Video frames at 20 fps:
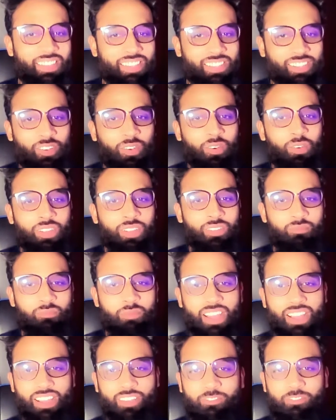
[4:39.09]
I can go and
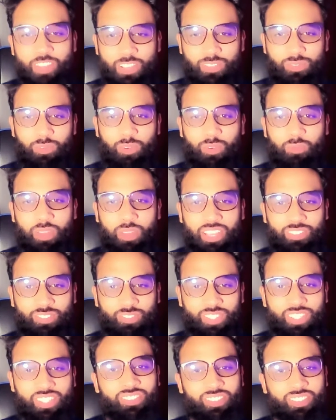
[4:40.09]
make a Facebook page or
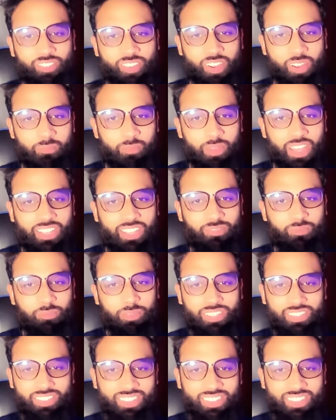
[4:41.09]
an Instagram page, but